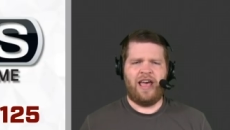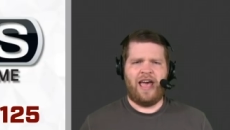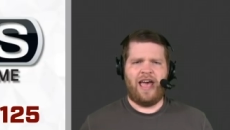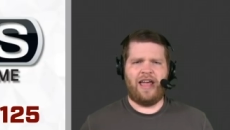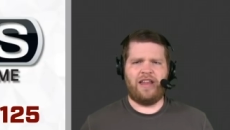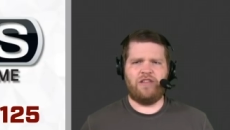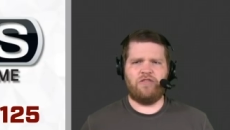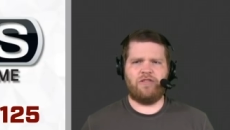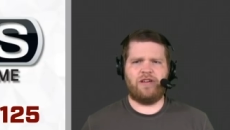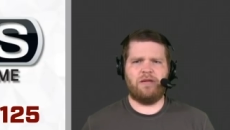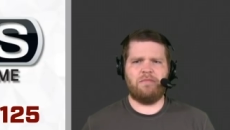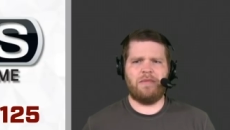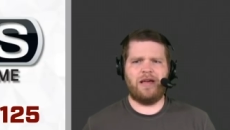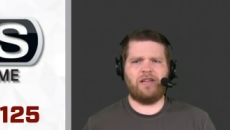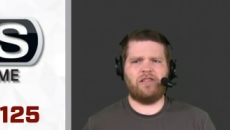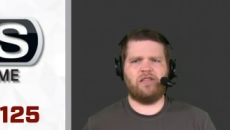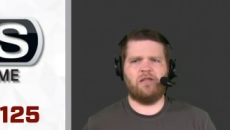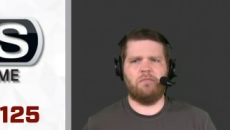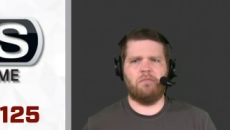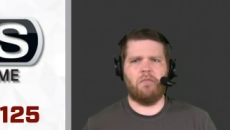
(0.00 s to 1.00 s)
and you can make
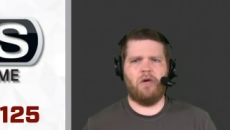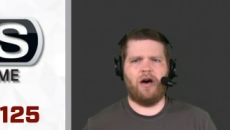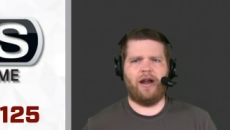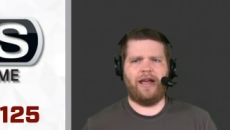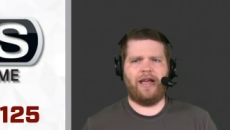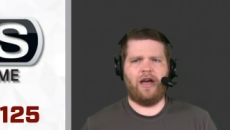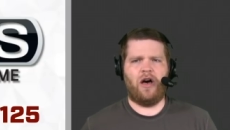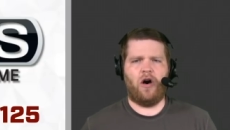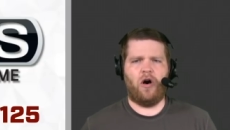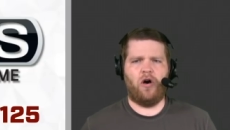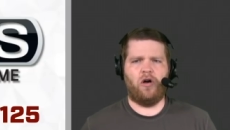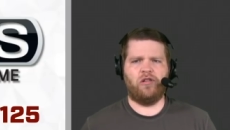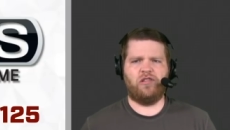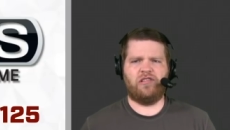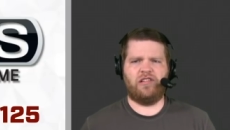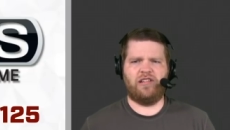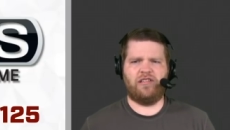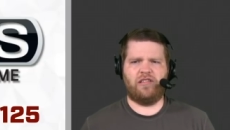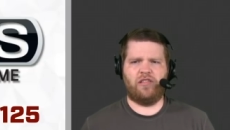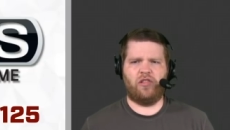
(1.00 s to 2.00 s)
some money all
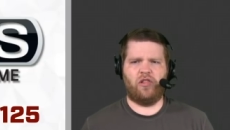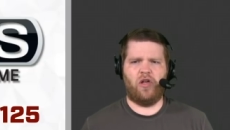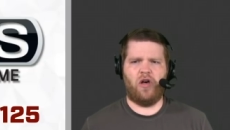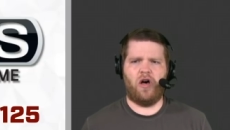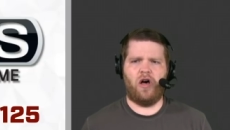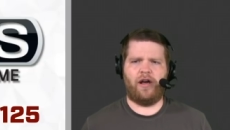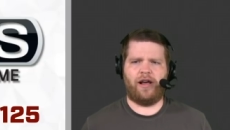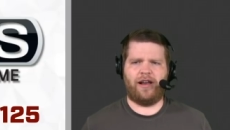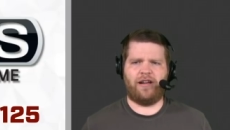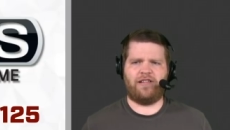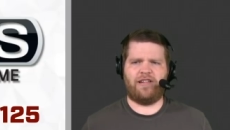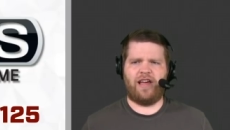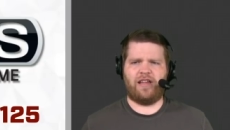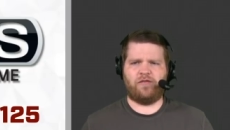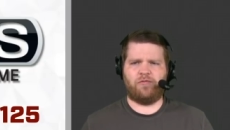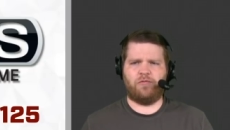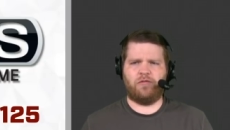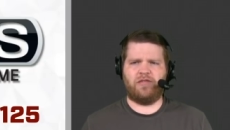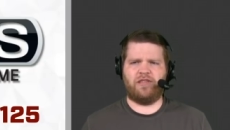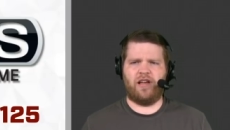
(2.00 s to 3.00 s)
season long at
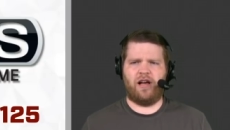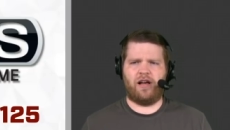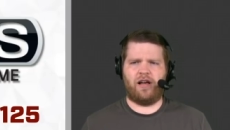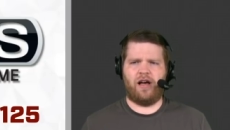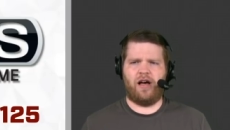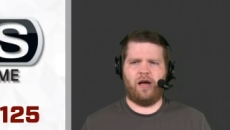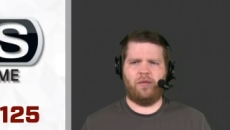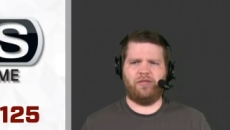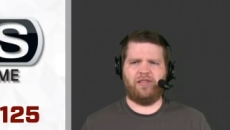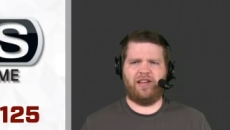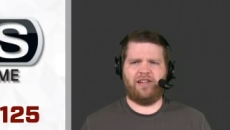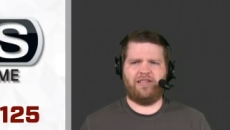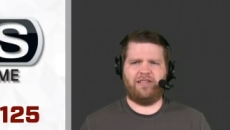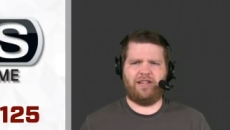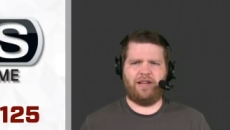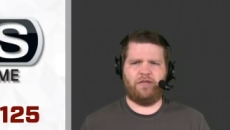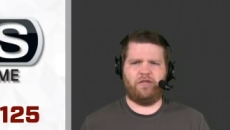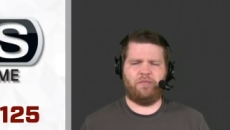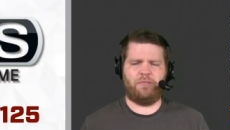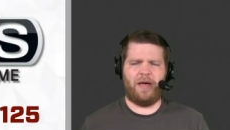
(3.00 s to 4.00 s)

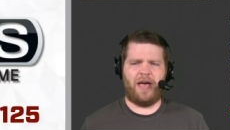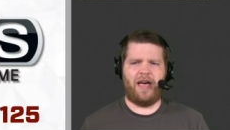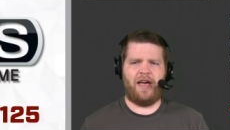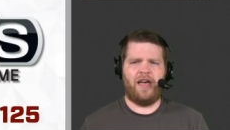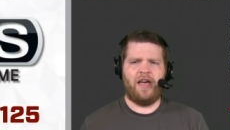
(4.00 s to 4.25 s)
chatsports.com/ChiefsBet.